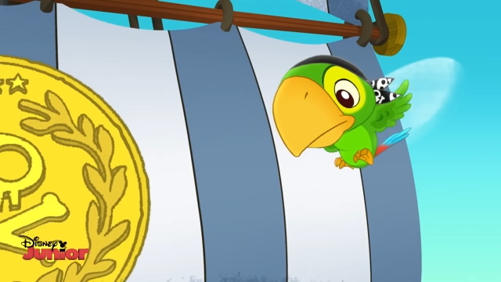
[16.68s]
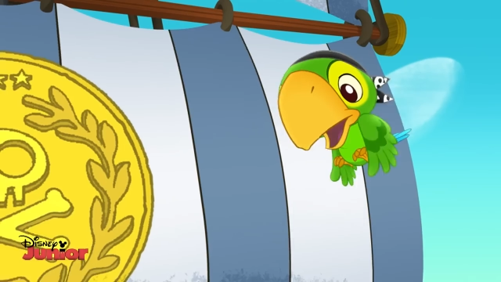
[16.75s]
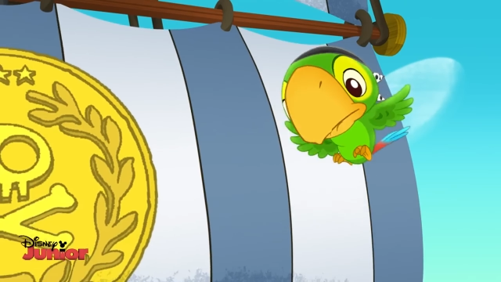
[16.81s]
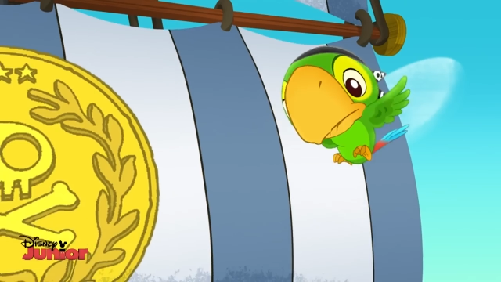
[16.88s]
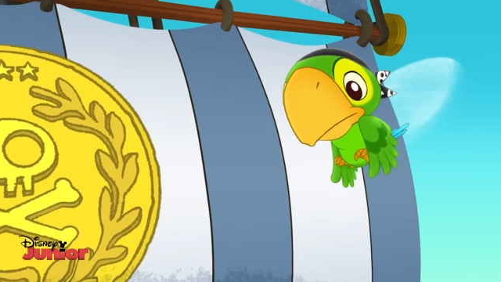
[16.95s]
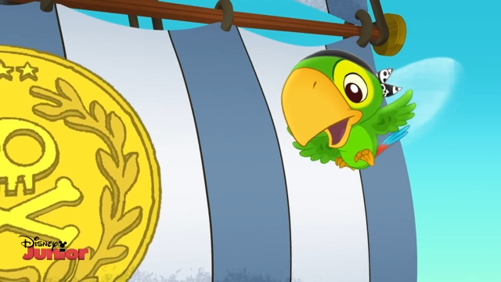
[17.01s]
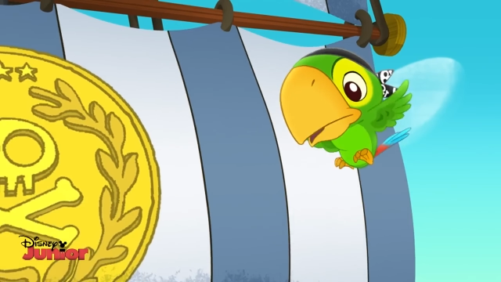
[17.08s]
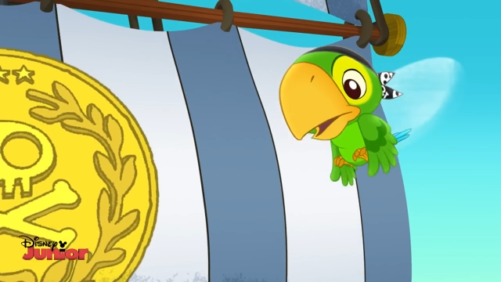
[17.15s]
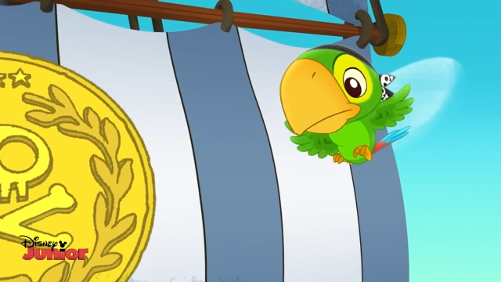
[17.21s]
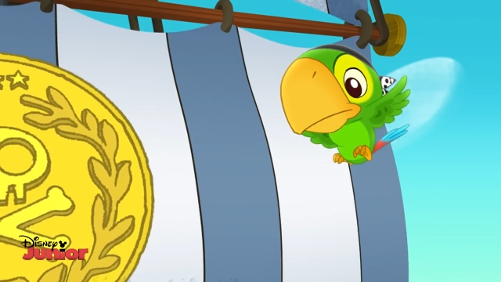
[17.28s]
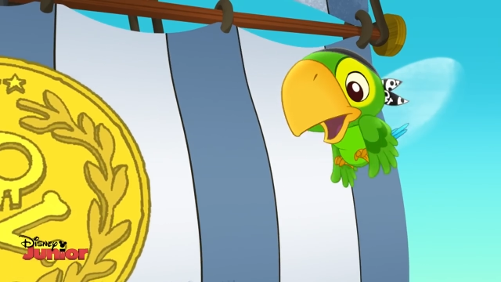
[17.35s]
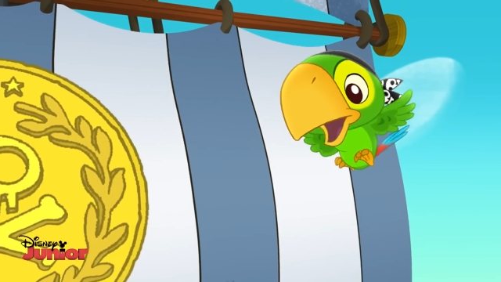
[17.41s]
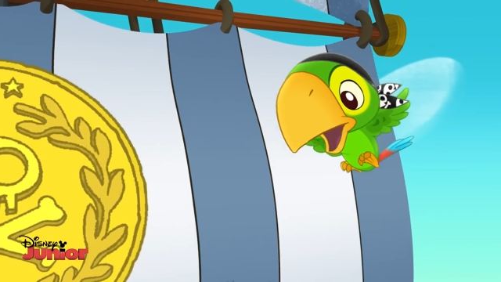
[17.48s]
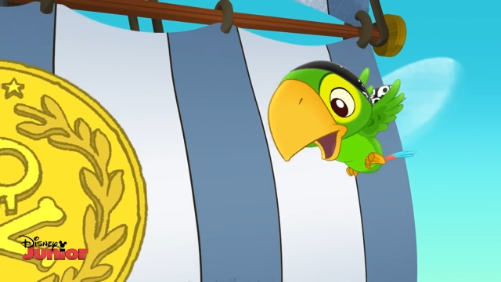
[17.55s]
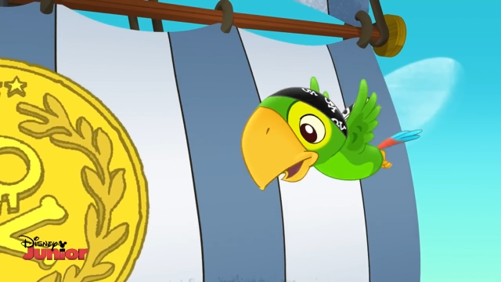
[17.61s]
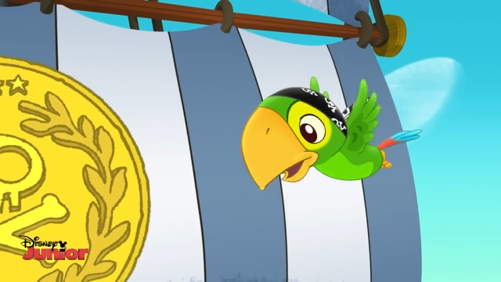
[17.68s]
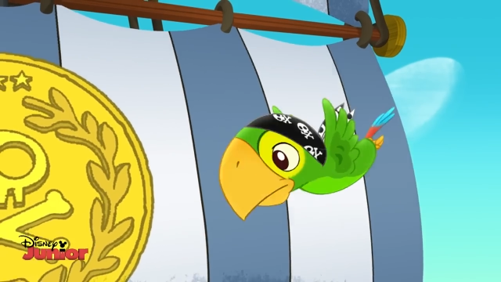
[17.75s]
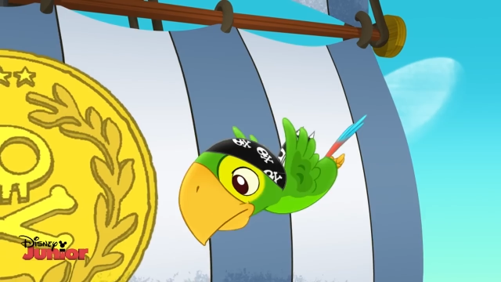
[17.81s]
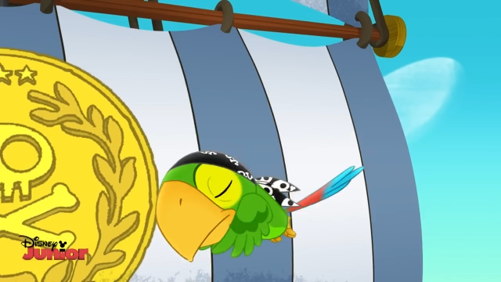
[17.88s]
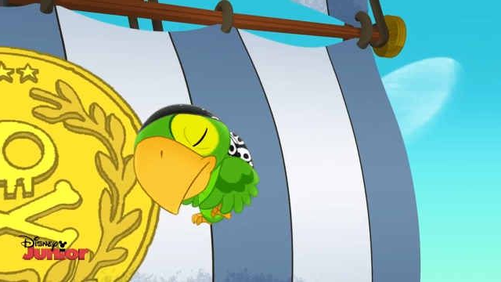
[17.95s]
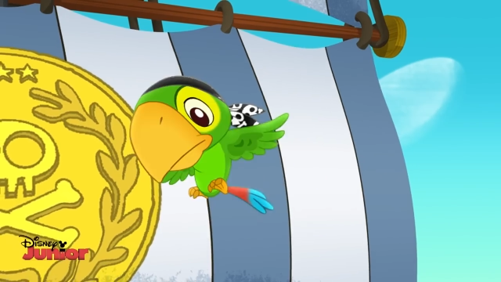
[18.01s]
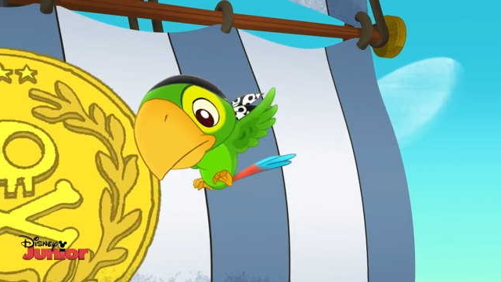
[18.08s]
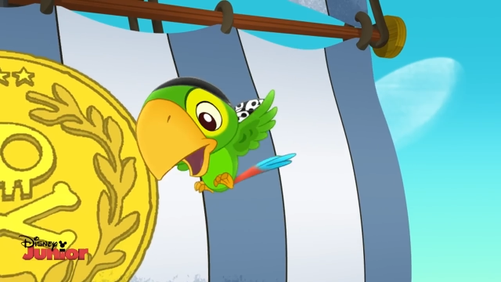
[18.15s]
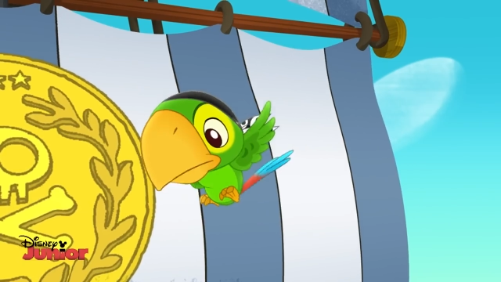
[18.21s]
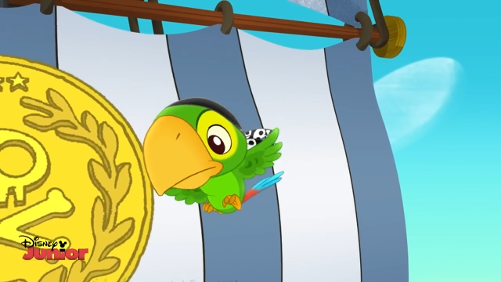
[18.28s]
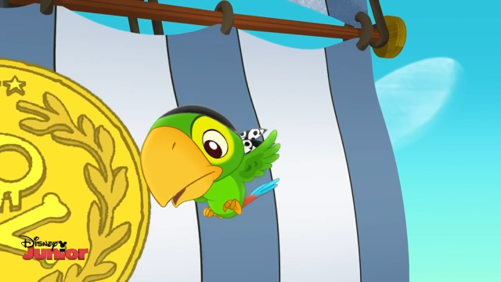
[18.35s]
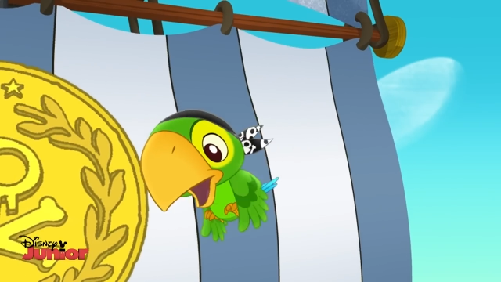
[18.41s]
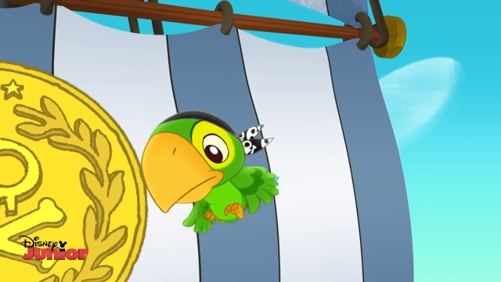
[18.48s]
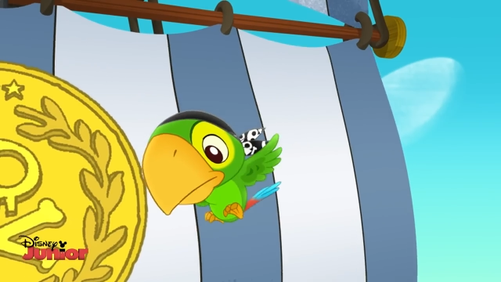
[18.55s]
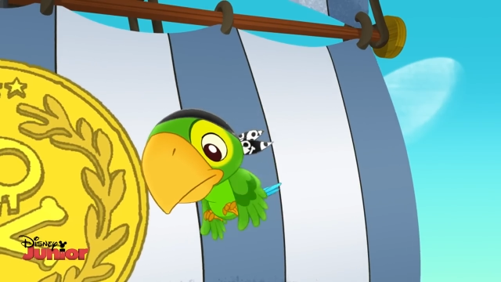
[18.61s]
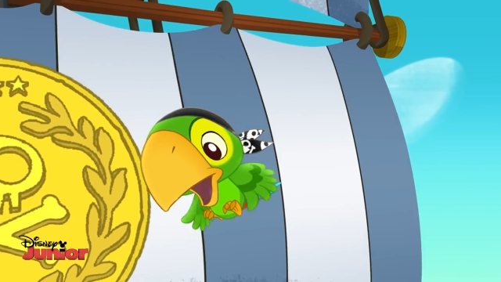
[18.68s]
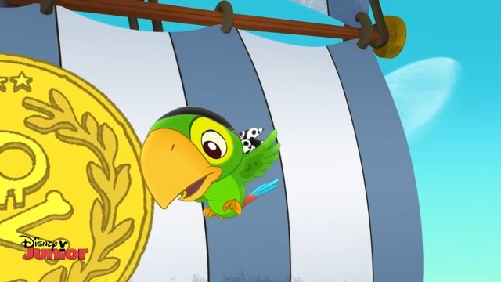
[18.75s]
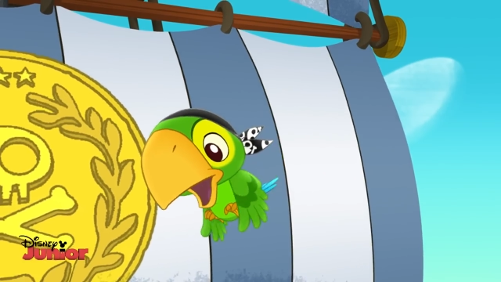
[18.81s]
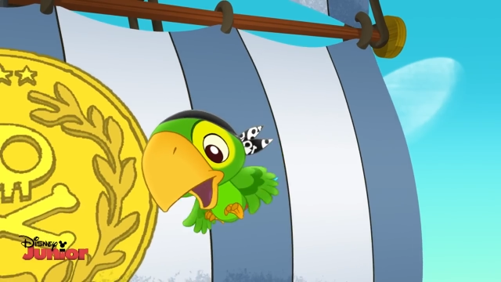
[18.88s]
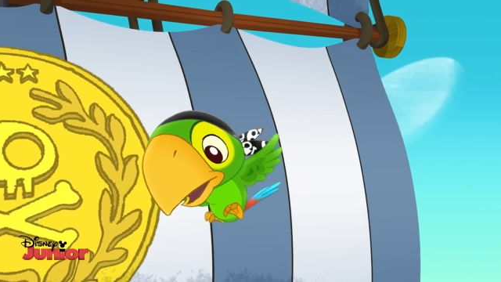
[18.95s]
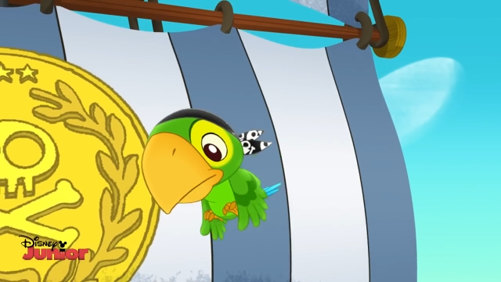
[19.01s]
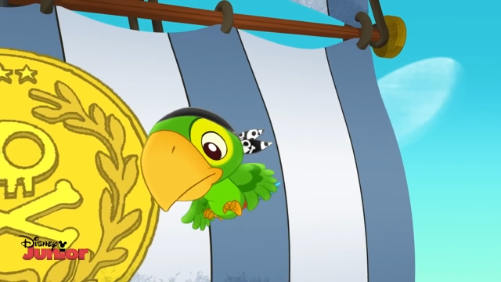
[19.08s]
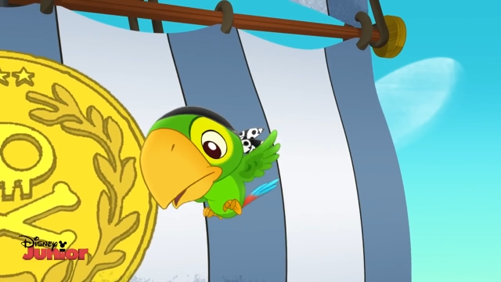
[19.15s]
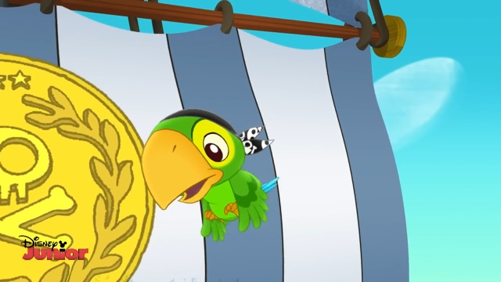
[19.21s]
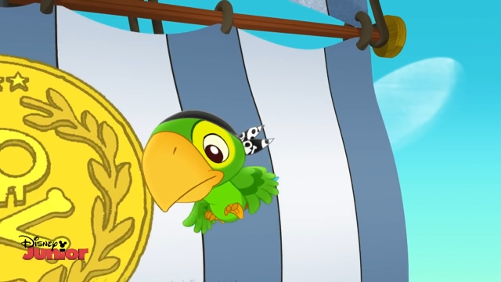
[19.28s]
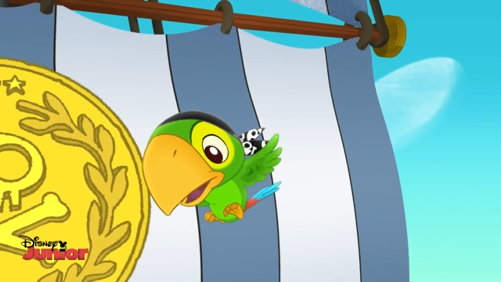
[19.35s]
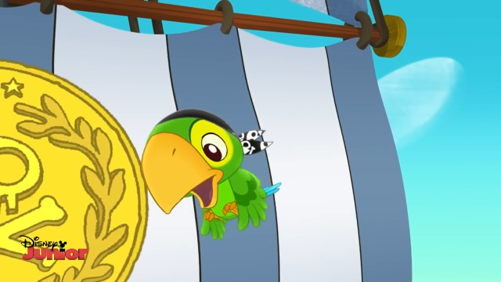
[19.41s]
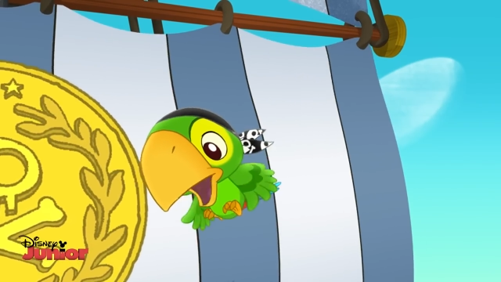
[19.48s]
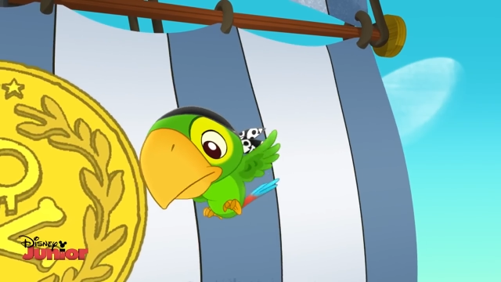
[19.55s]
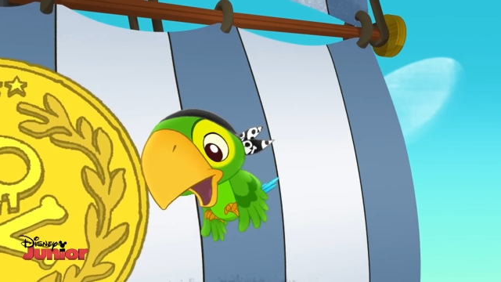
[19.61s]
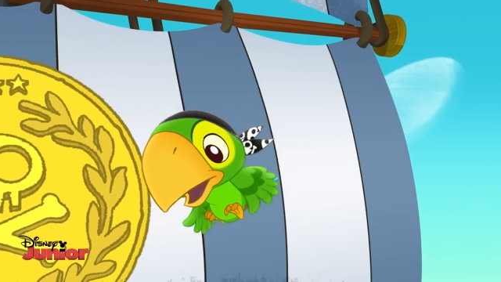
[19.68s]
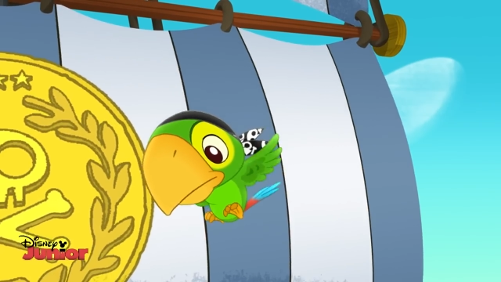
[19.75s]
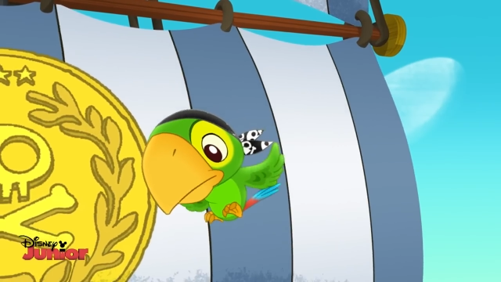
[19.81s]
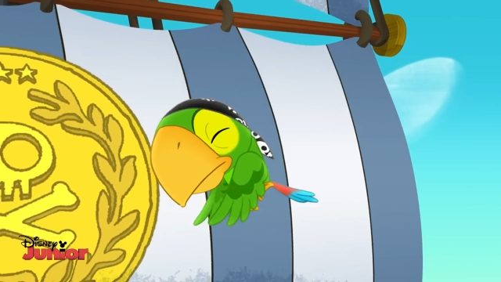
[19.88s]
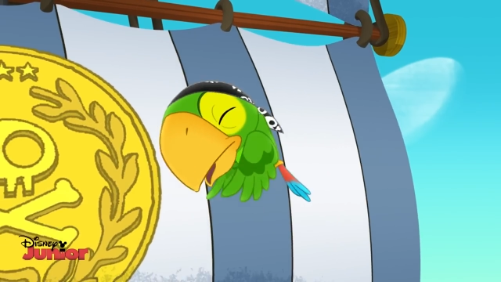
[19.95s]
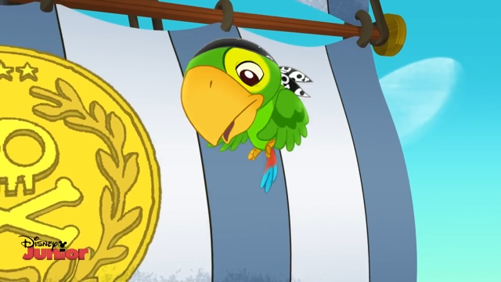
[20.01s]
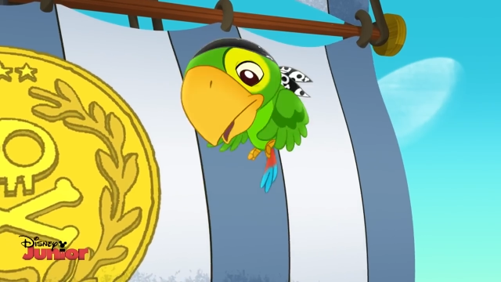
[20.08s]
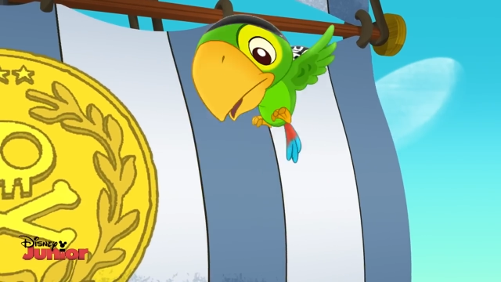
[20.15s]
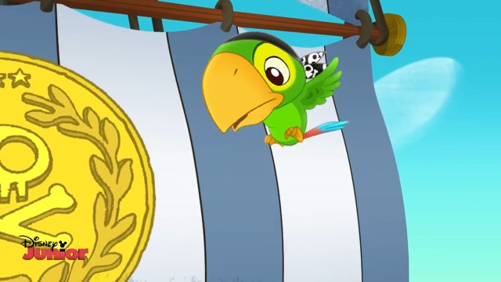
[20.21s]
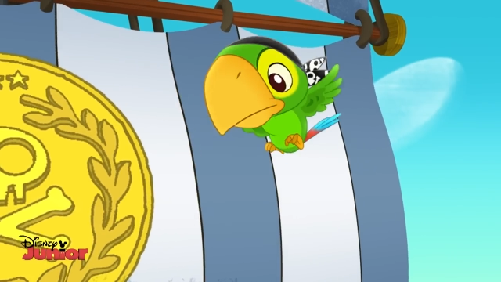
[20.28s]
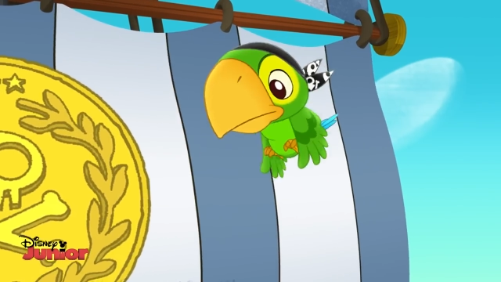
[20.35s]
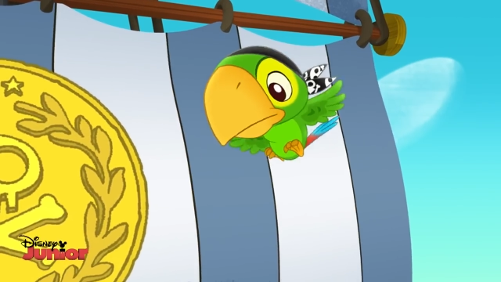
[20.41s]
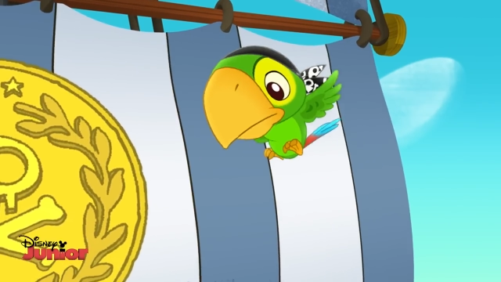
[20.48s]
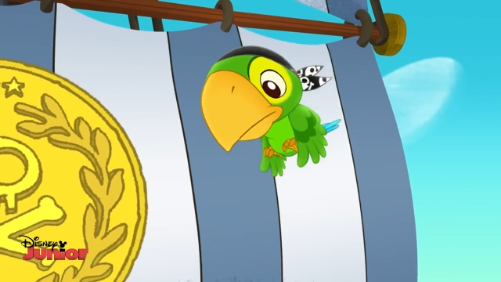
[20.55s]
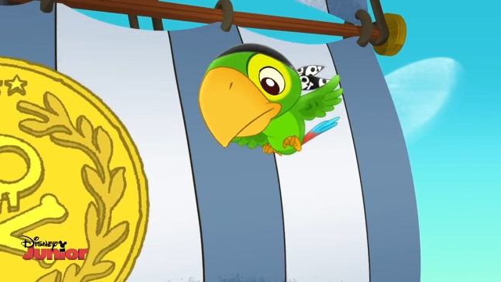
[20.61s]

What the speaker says: [unreadable: no face in view]